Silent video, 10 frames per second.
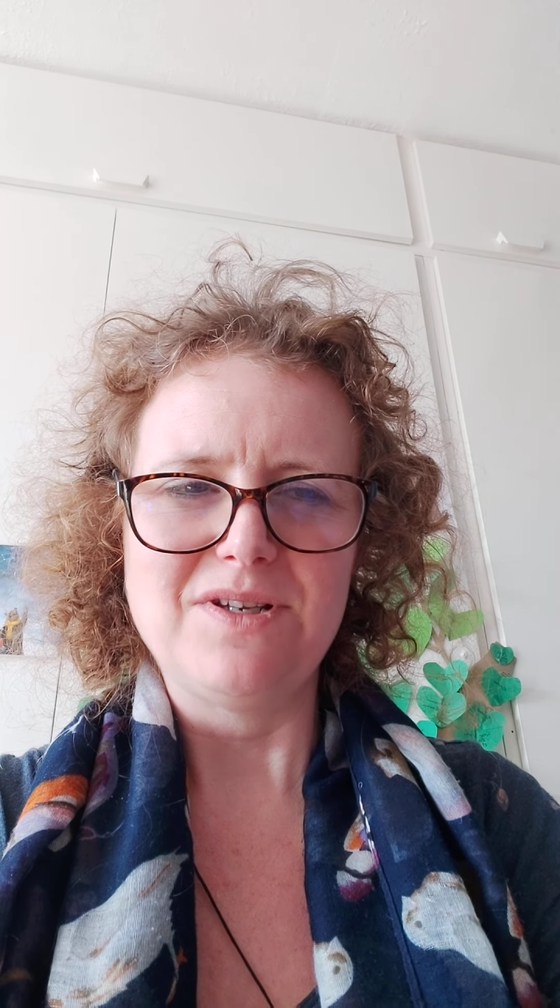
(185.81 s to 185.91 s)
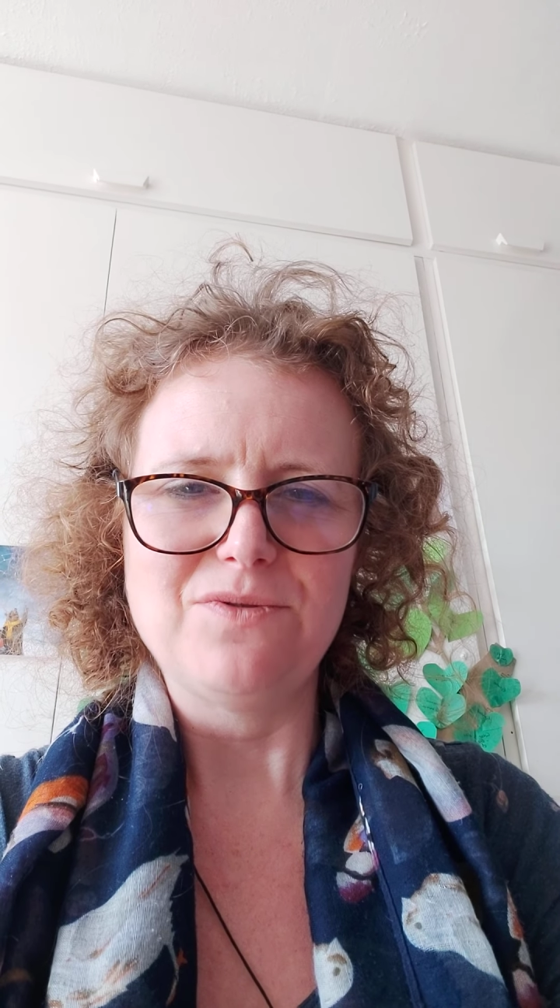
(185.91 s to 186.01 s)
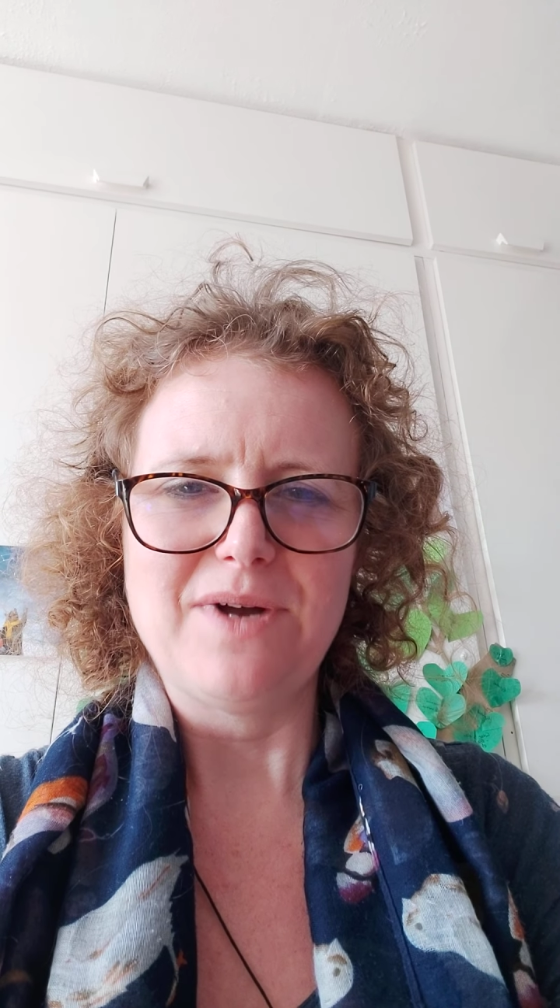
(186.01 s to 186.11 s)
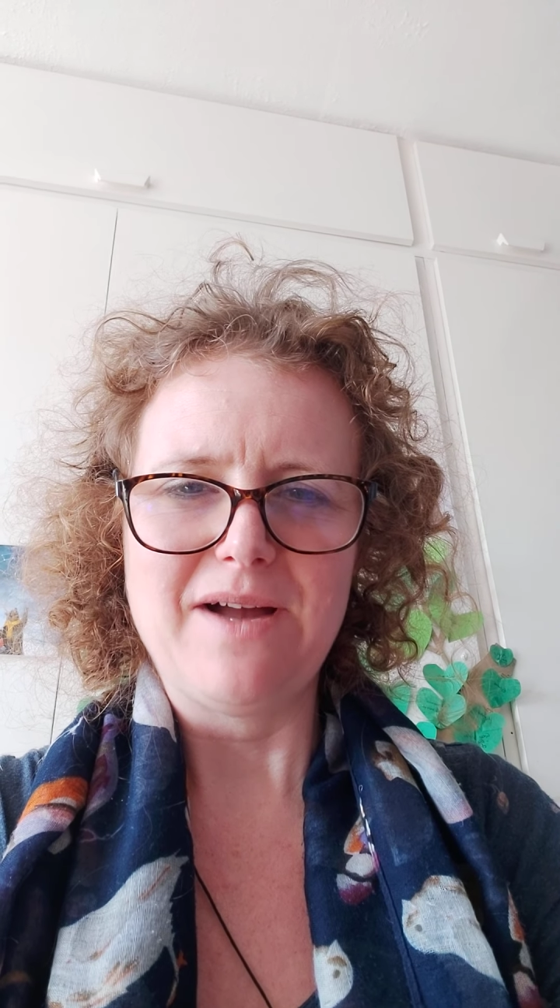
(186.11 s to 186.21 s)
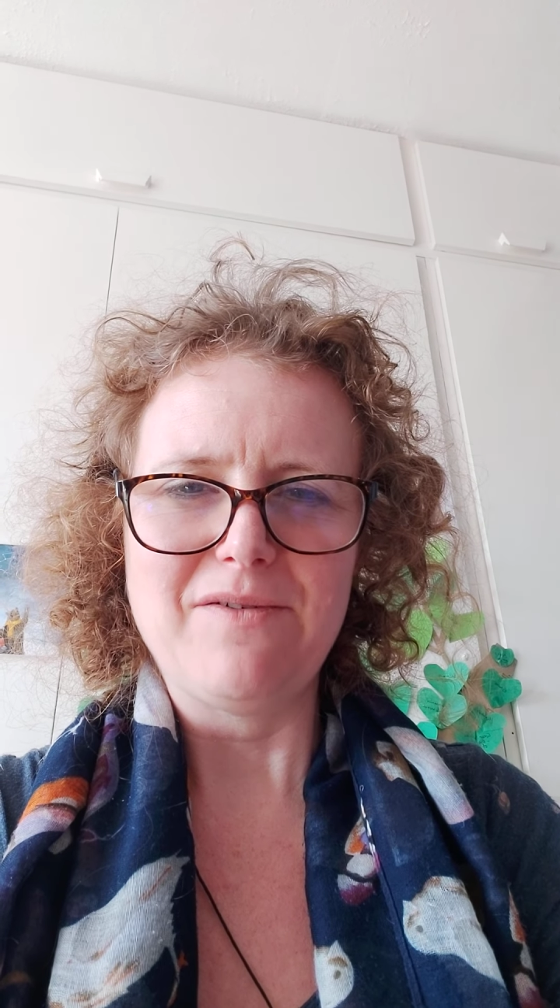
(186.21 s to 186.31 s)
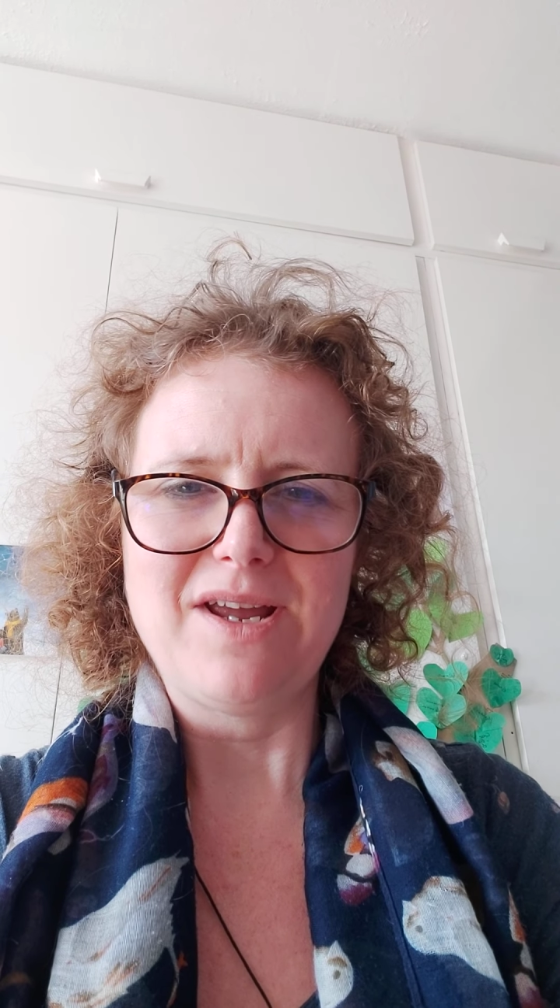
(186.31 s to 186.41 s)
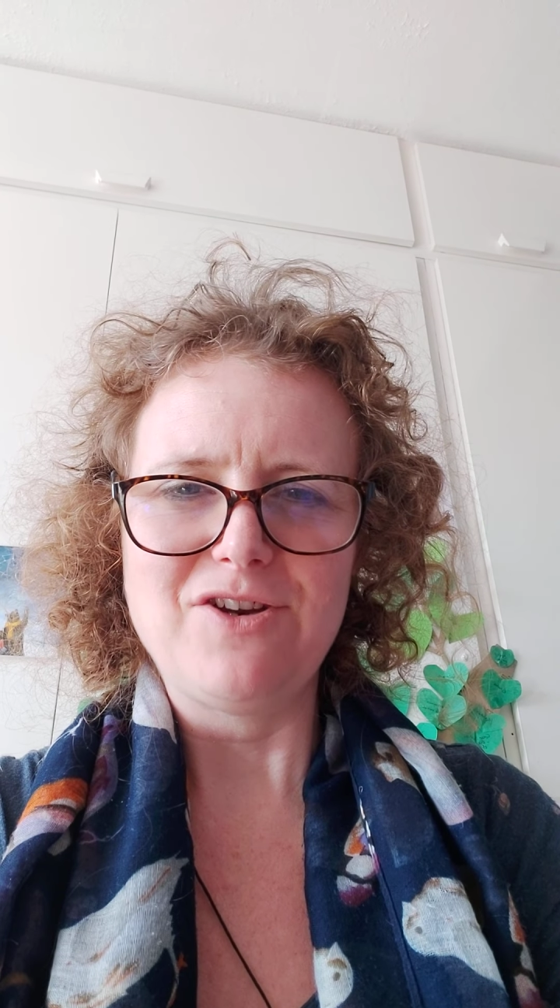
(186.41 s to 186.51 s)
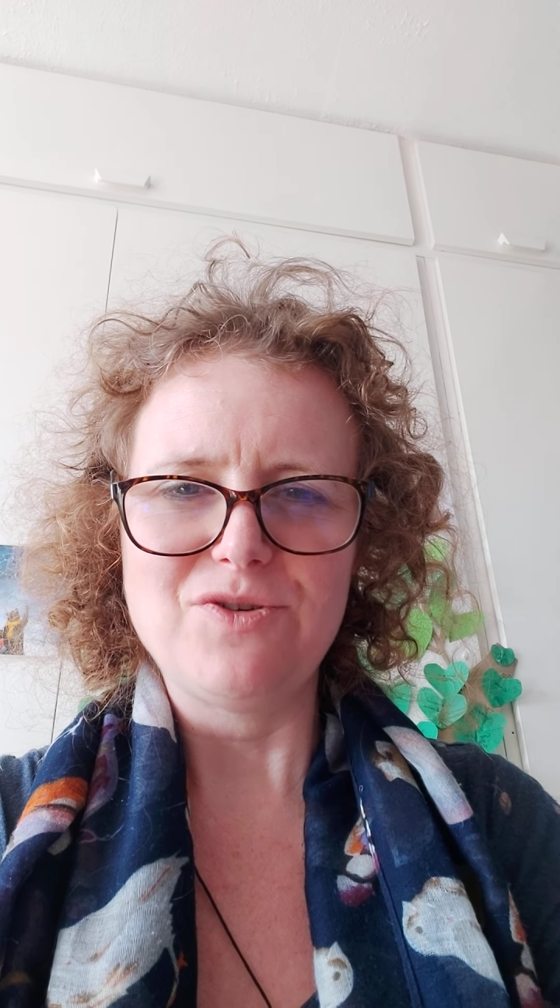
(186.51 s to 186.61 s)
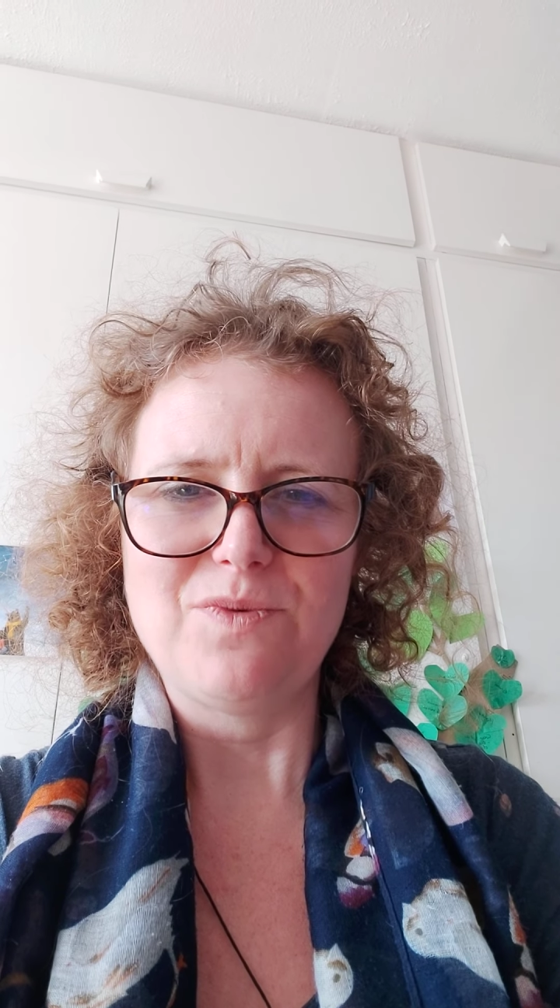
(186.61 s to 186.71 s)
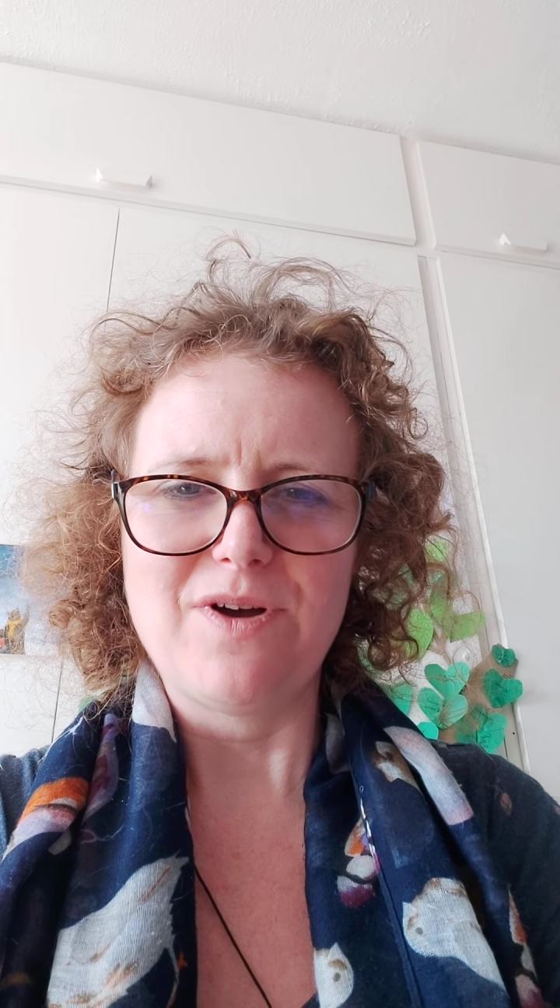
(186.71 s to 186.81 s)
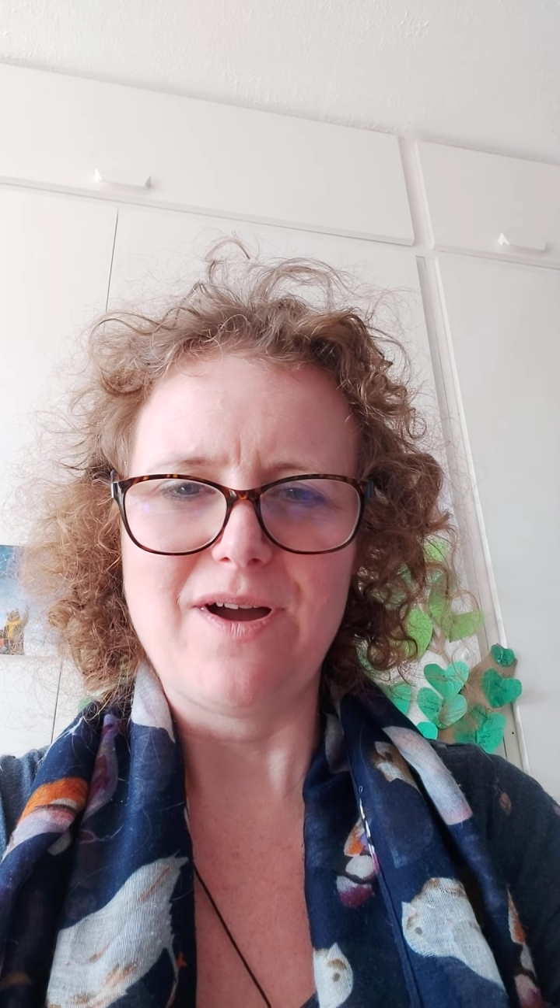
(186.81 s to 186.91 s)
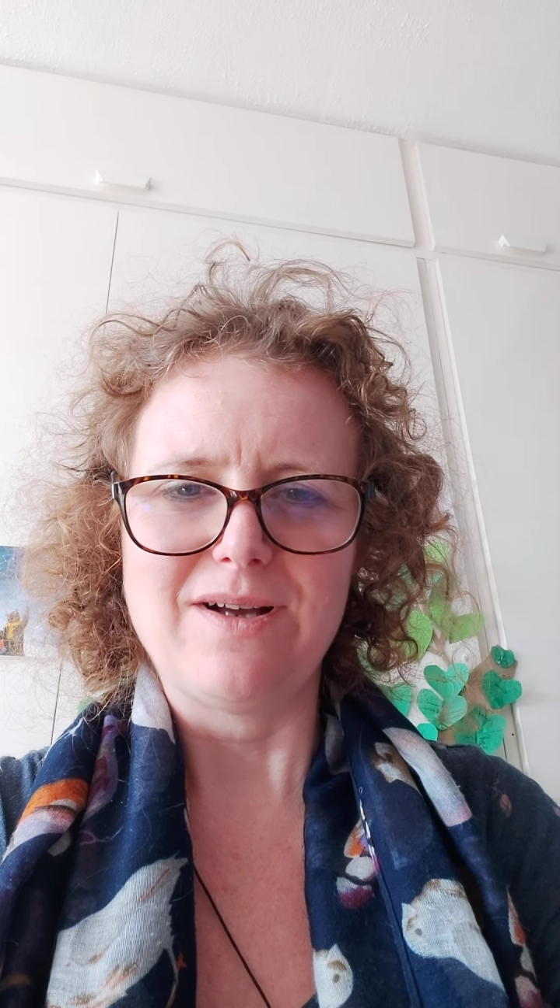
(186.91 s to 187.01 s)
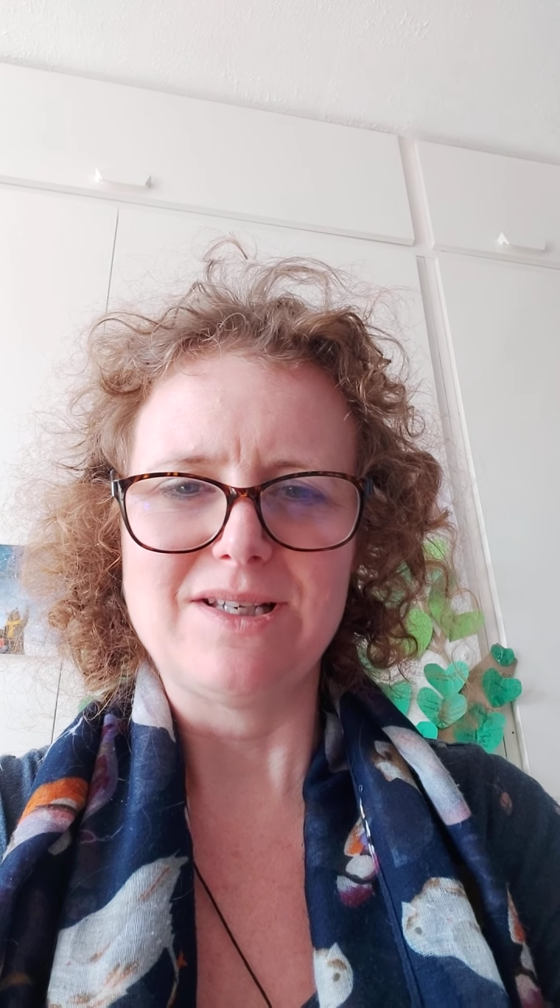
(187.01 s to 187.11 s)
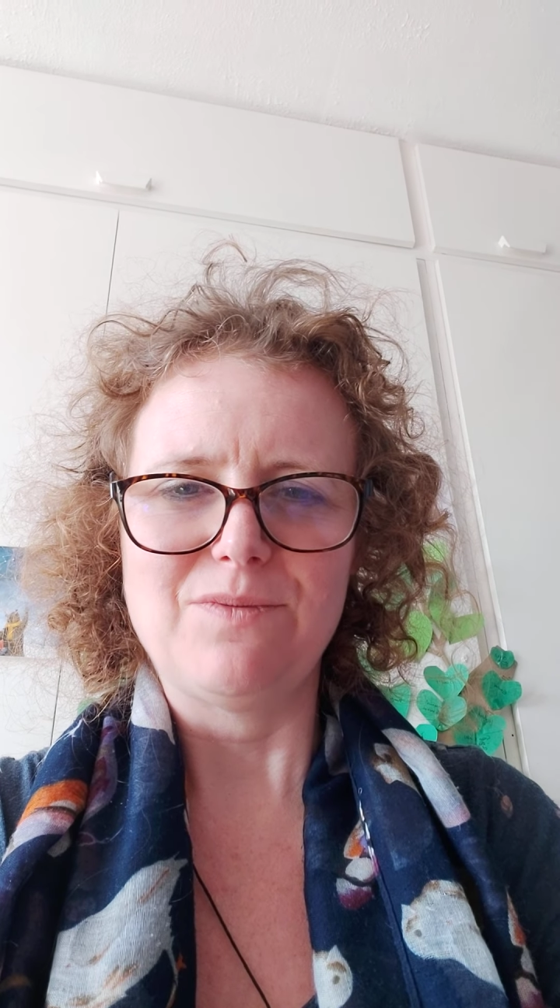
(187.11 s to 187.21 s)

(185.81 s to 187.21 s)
It's all how nature works.